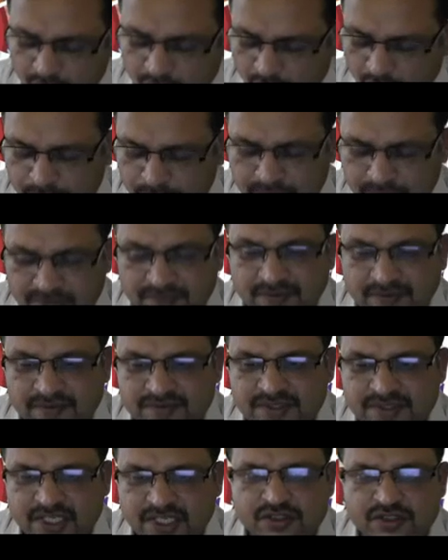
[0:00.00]
optimum
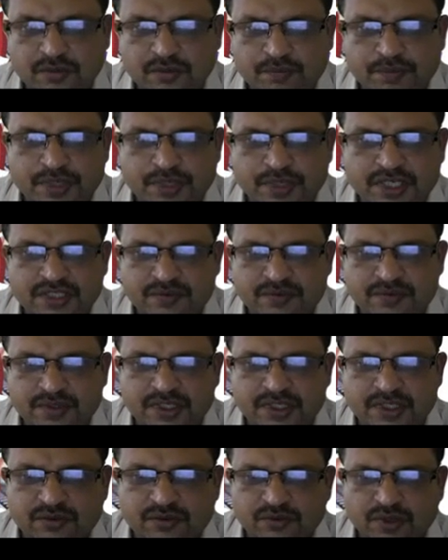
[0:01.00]
size of face
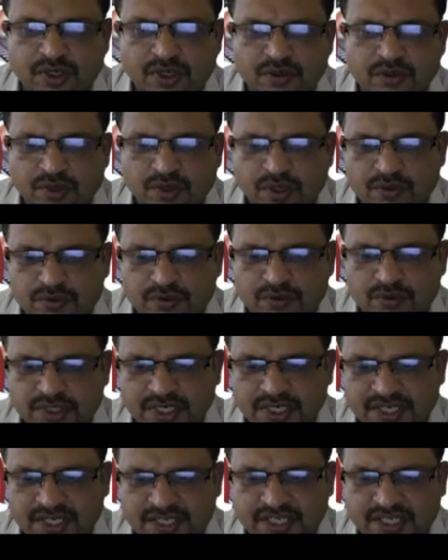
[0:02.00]
width, we have to
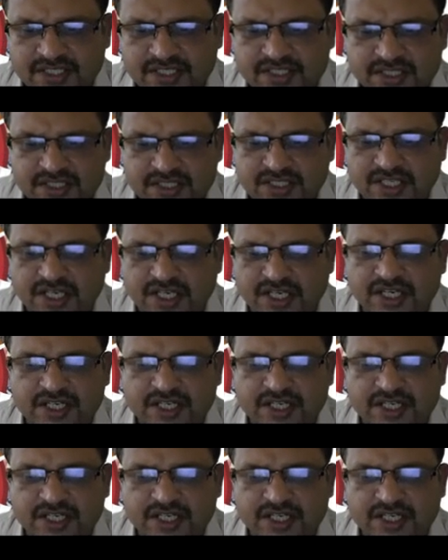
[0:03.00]
take it as 10